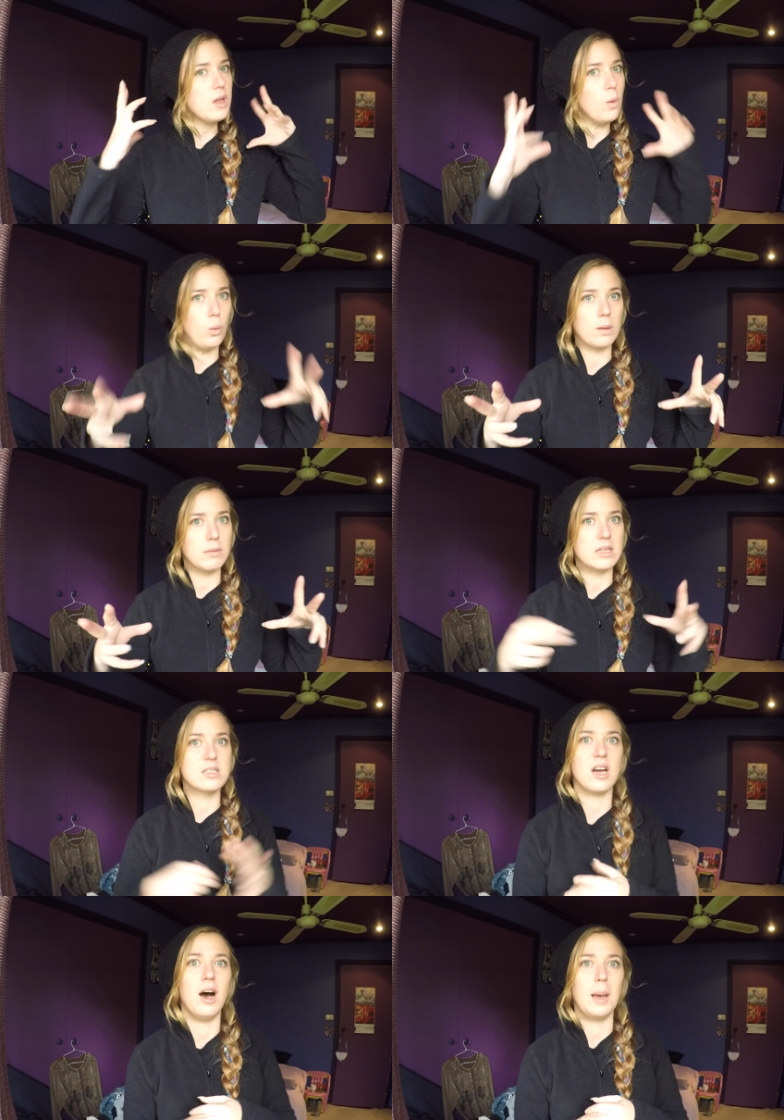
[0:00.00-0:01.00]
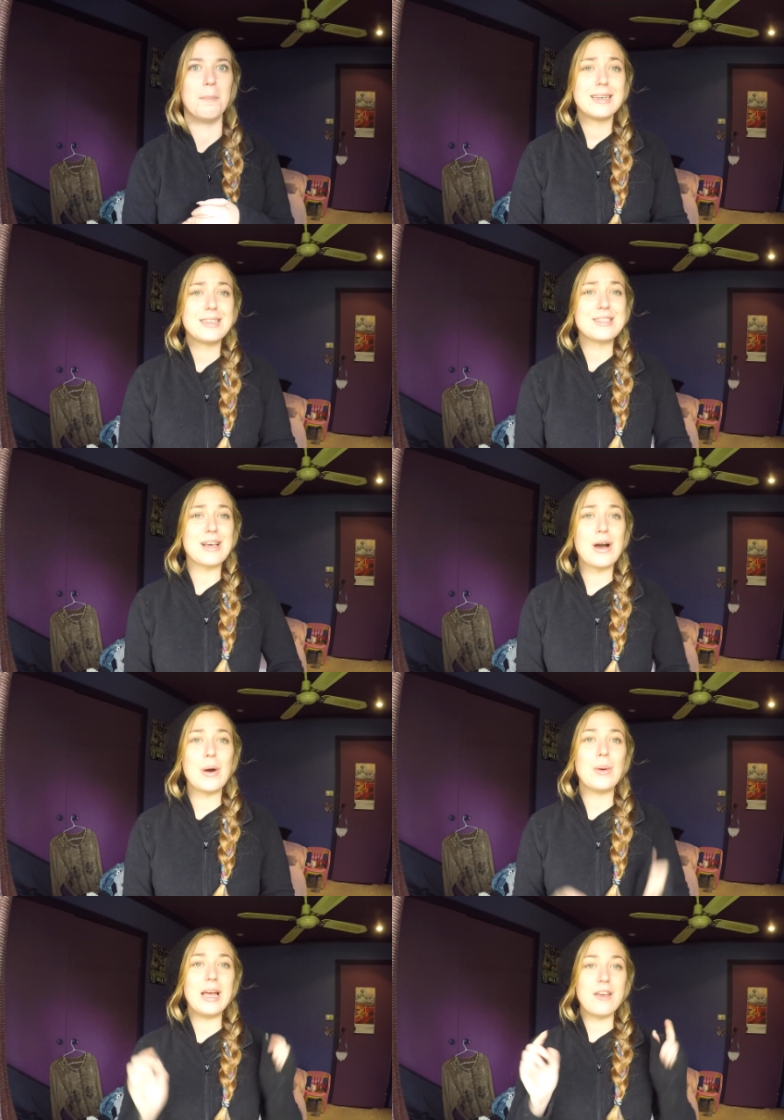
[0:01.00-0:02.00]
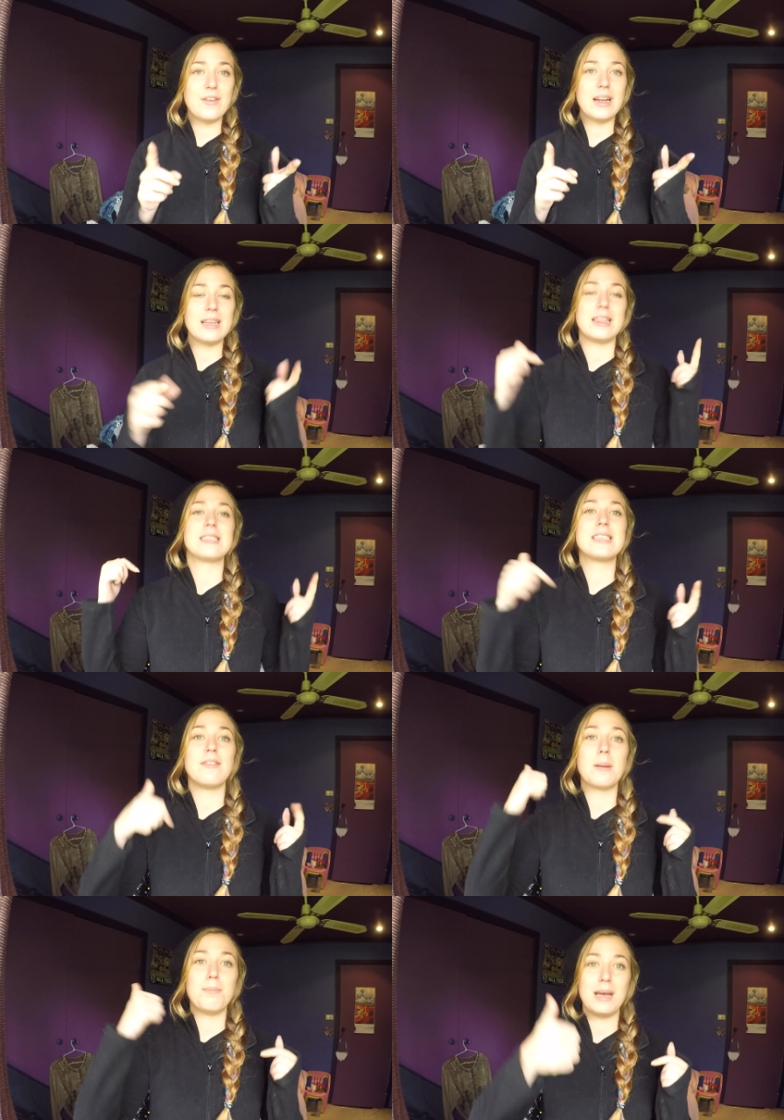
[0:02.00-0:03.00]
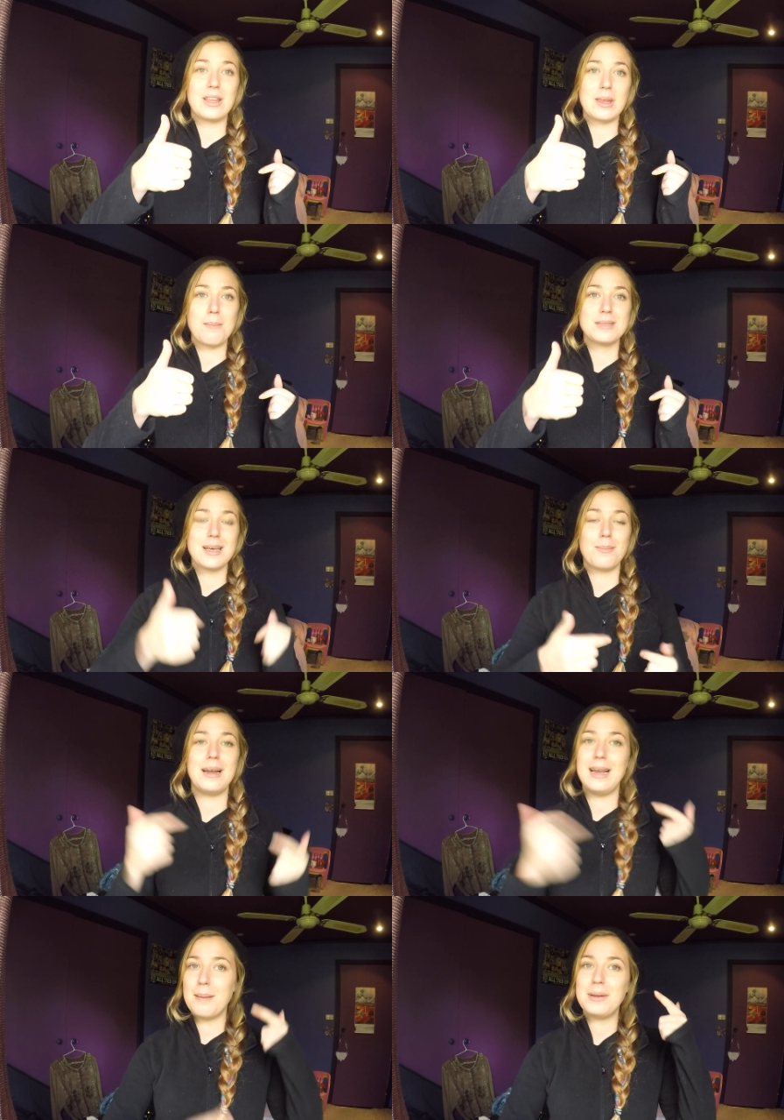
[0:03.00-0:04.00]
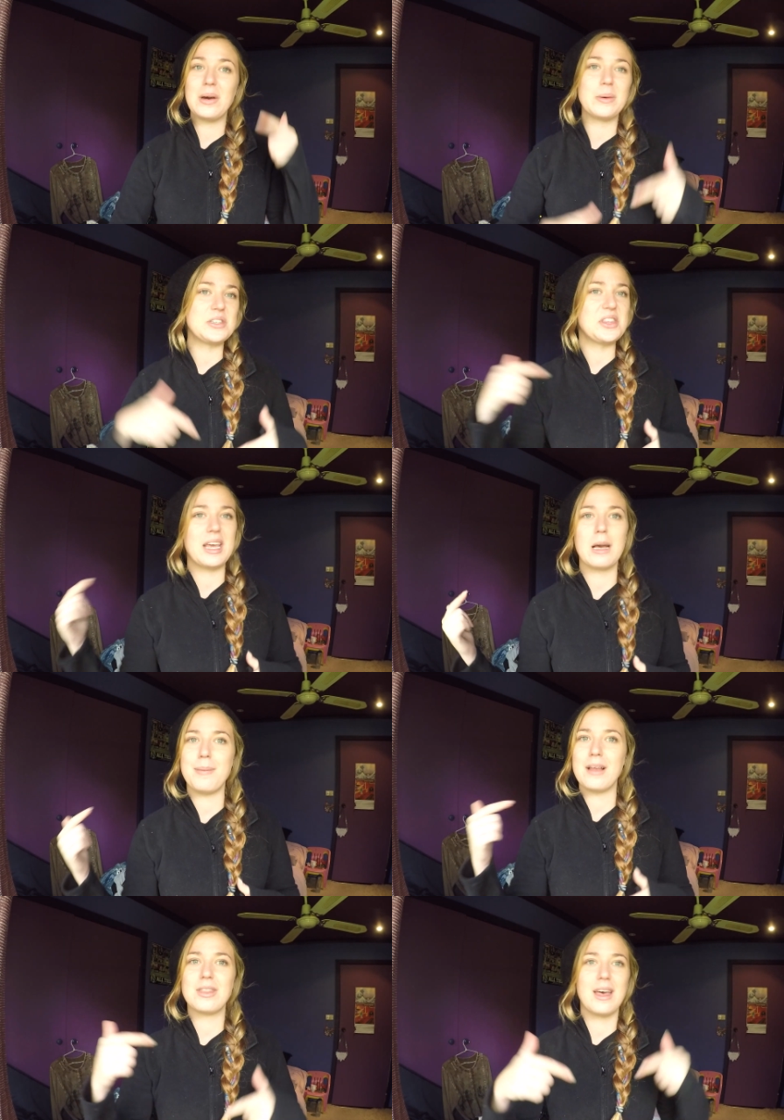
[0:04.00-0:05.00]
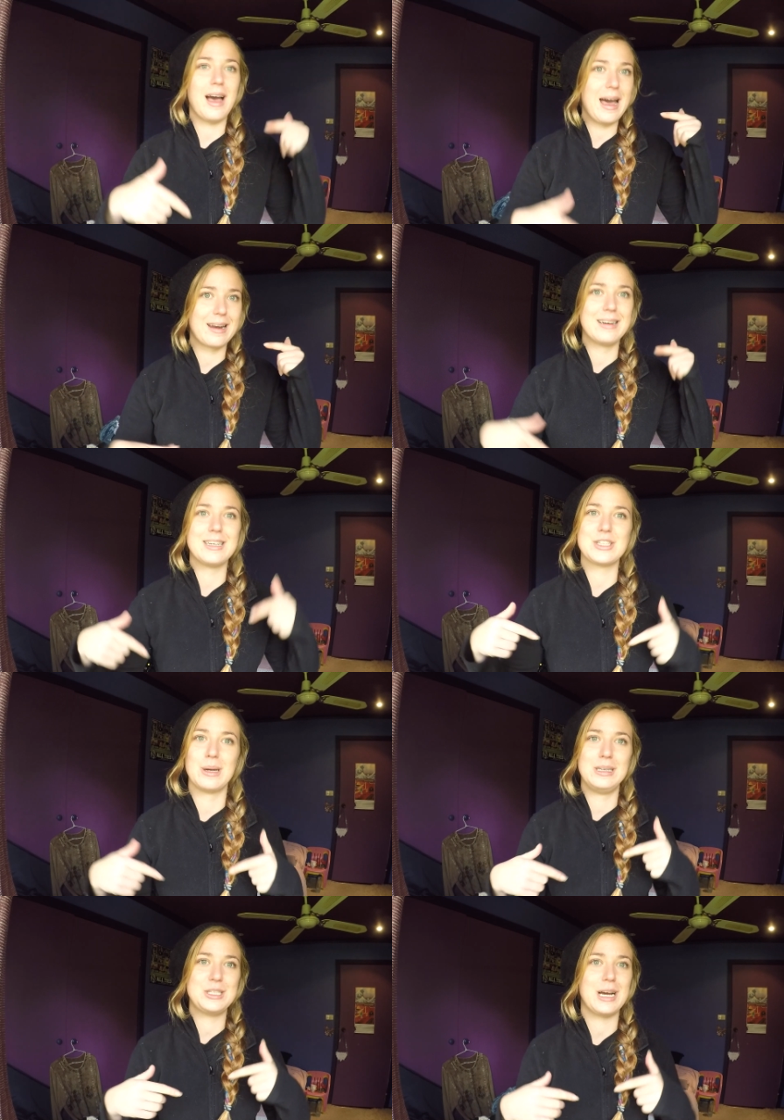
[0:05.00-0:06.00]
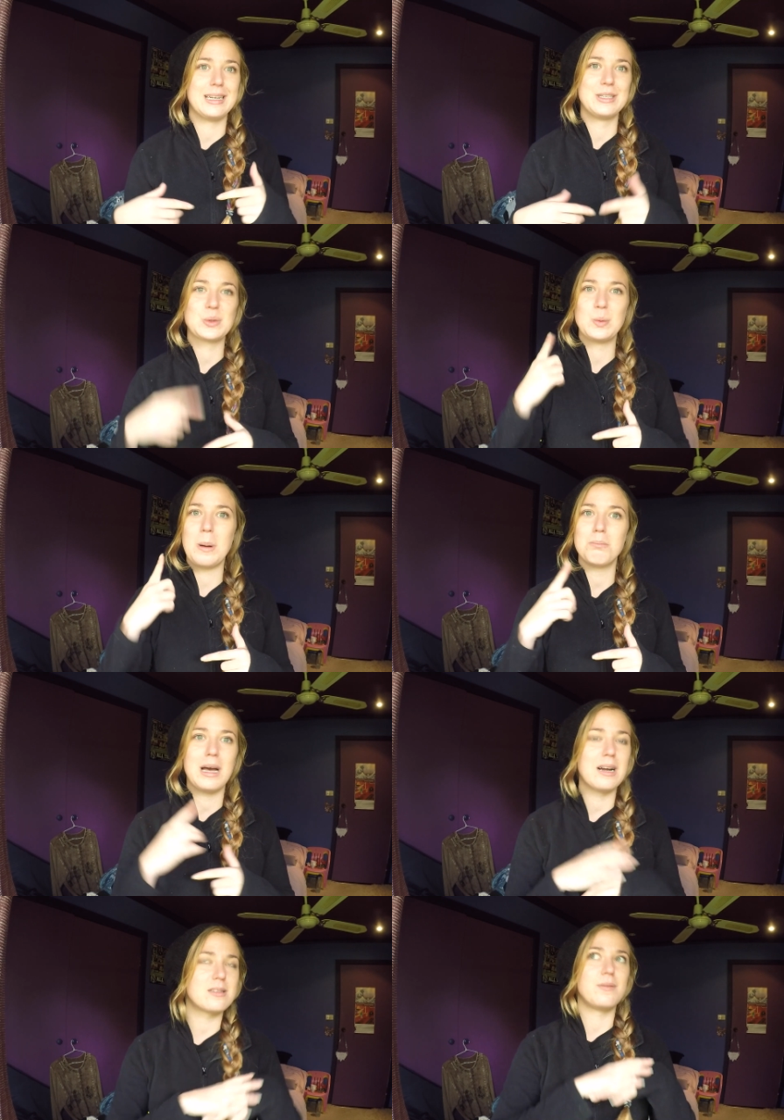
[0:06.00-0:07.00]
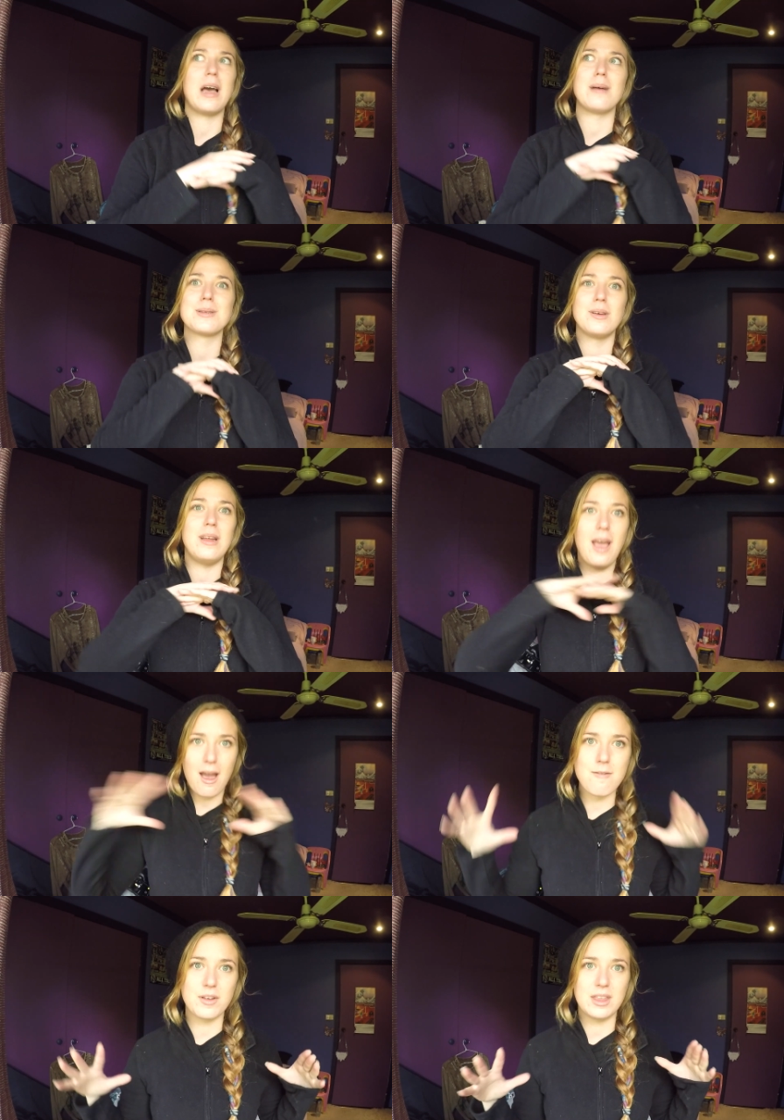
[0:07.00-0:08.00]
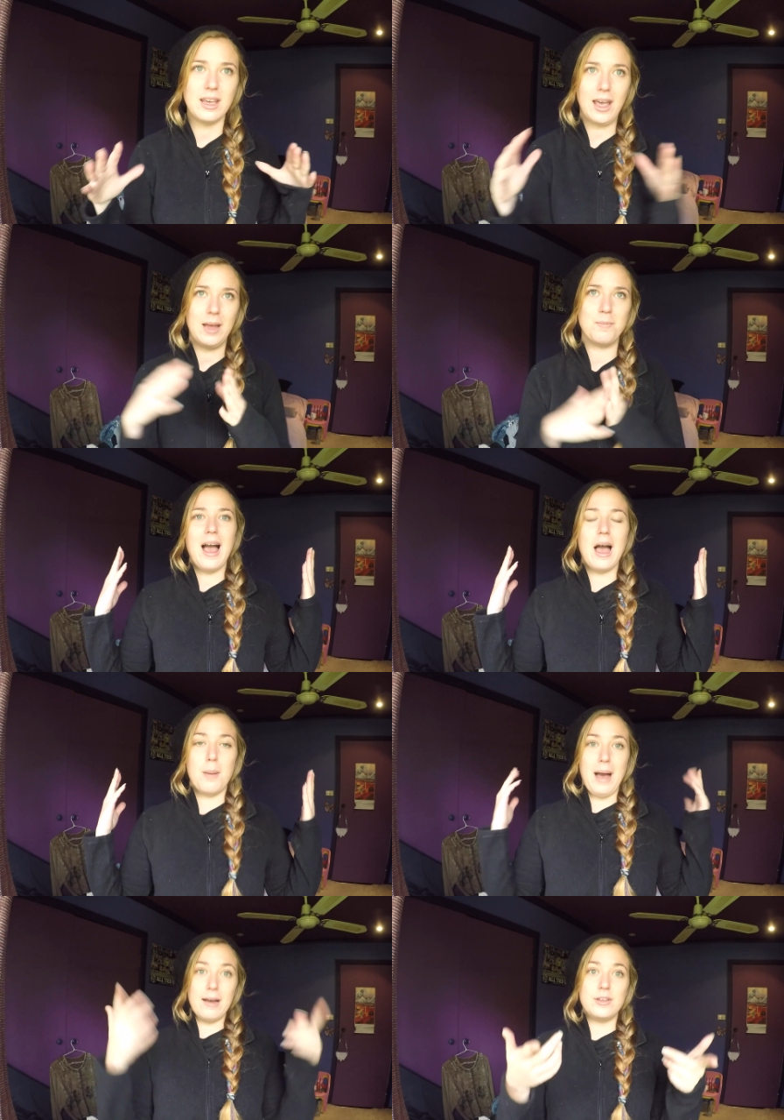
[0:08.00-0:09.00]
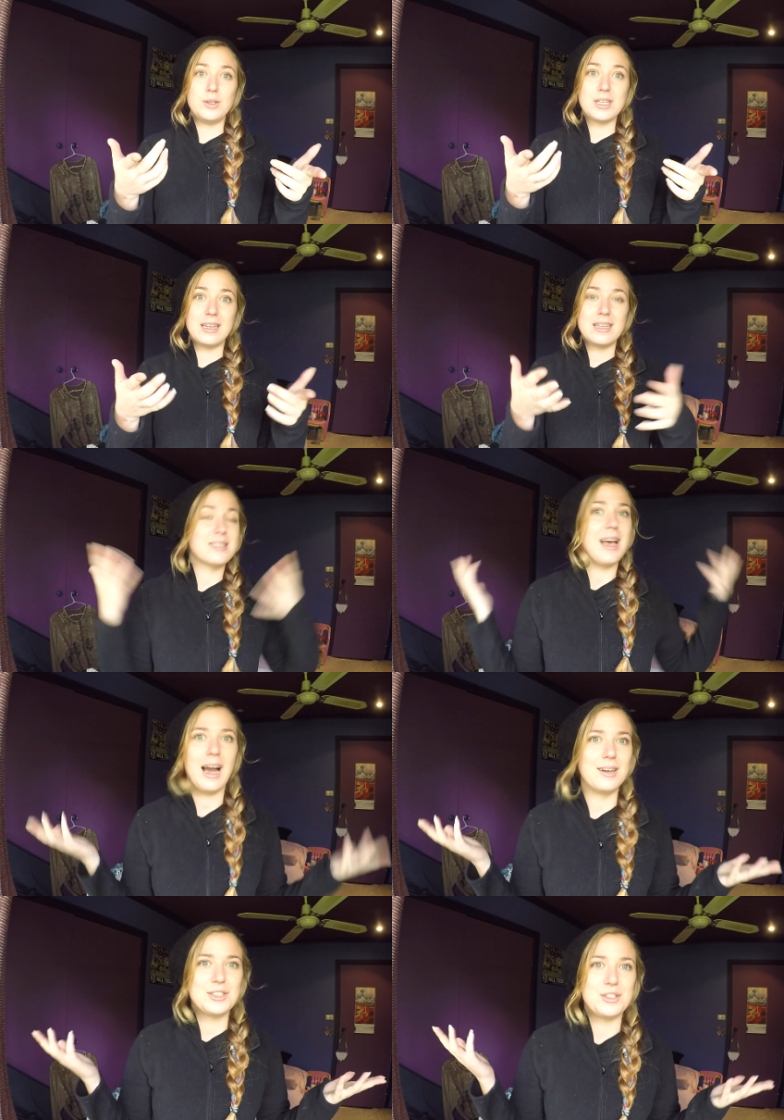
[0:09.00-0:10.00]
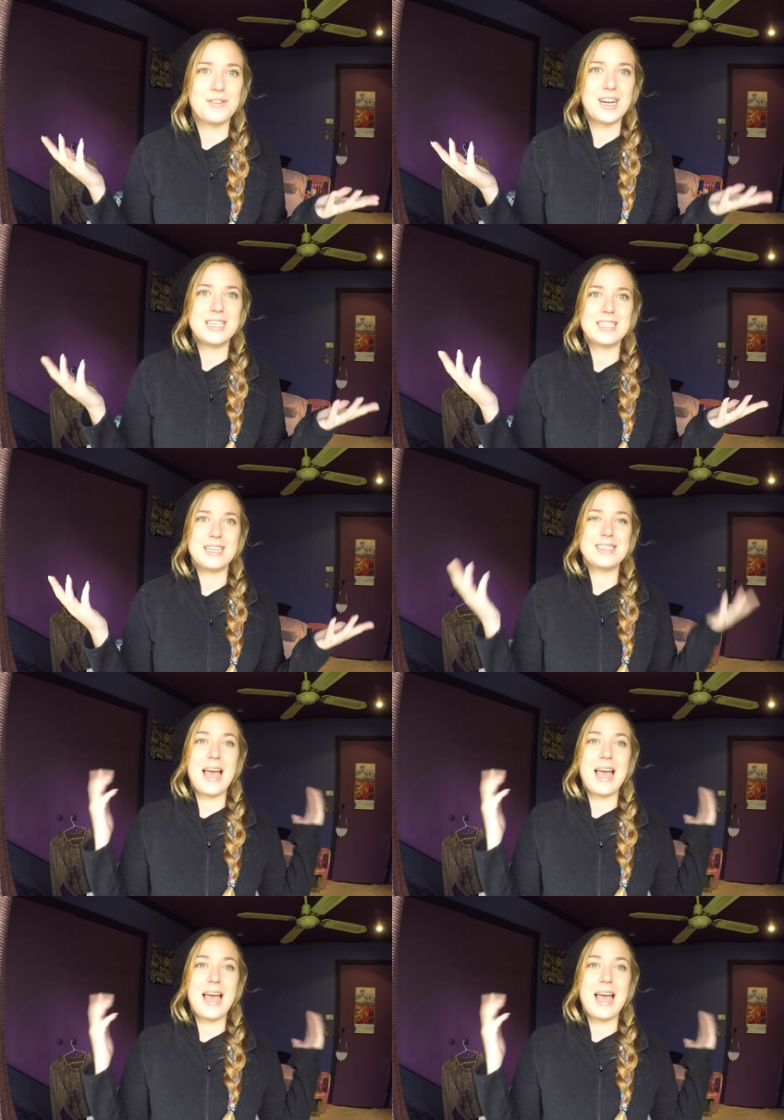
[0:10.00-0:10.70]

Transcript: one month's time. So if you like this, give it a big thumbs up. Let me know what you think about the hand luggage only challenge. One bag to fit absolutely everything in. Um, have you done it? How did you find it?